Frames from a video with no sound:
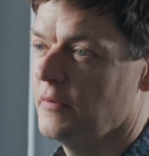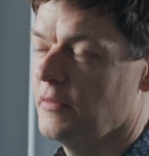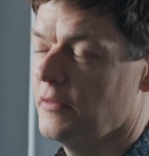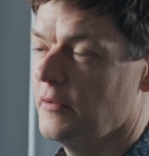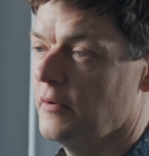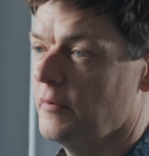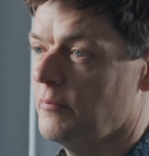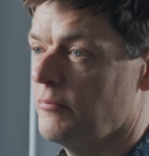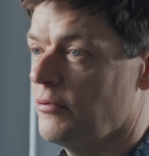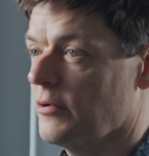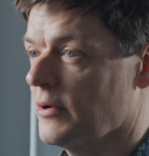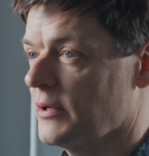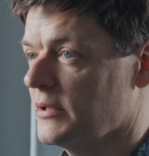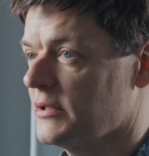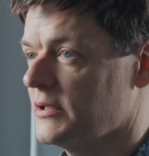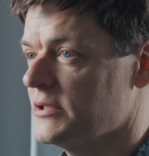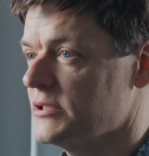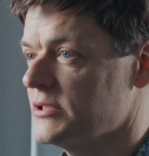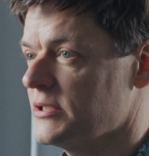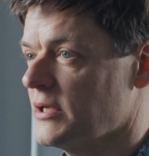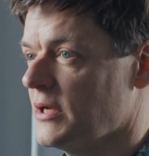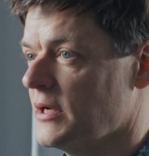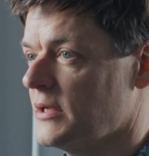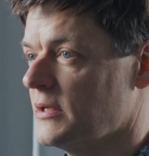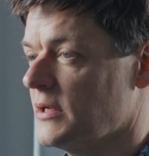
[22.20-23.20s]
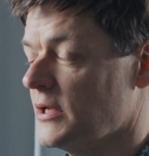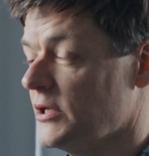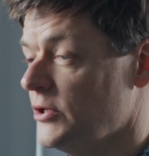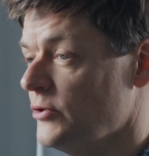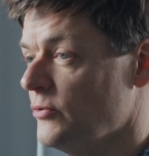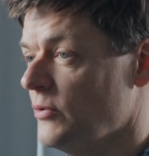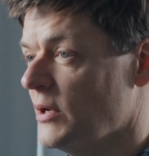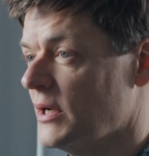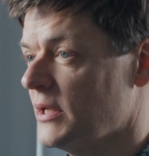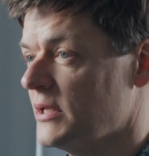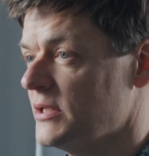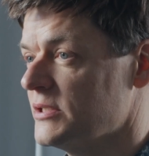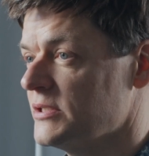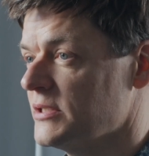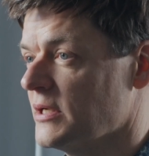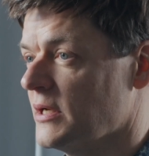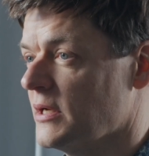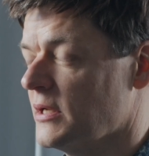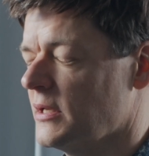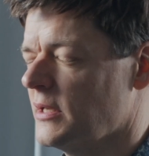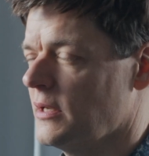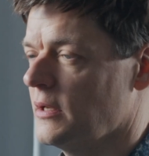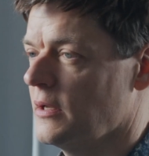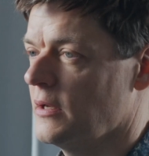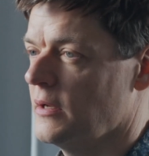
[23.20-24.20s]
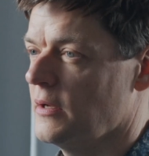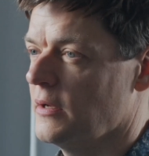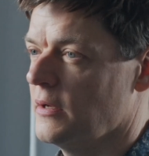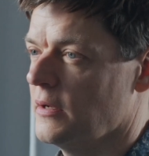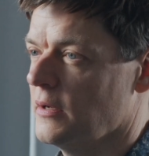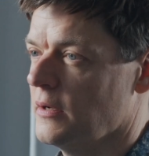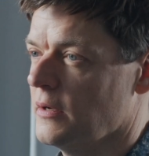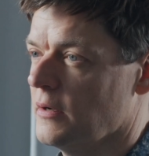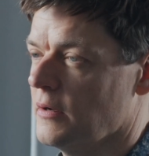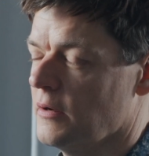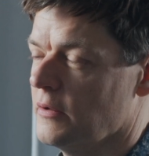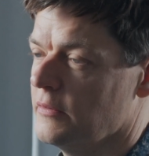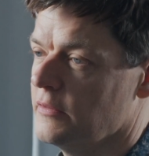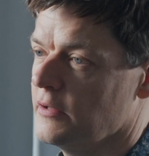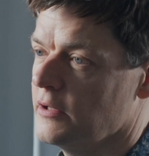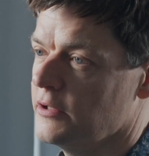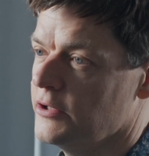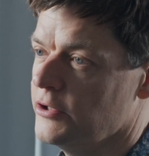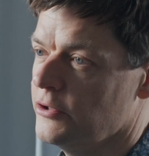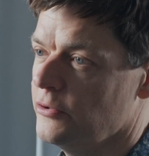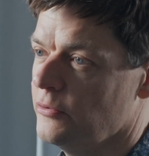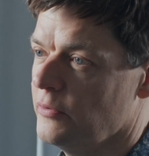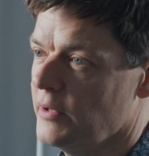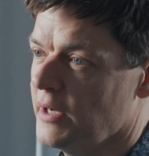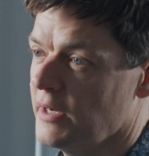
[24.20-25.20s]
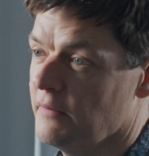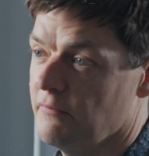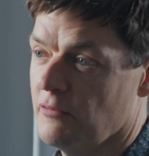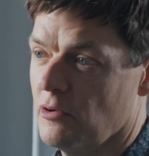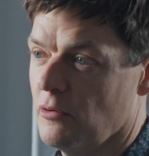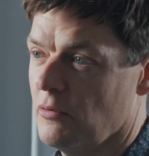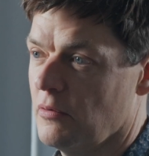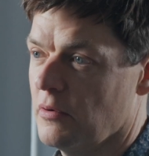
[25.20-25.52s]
the product design and UI design on the new Invoq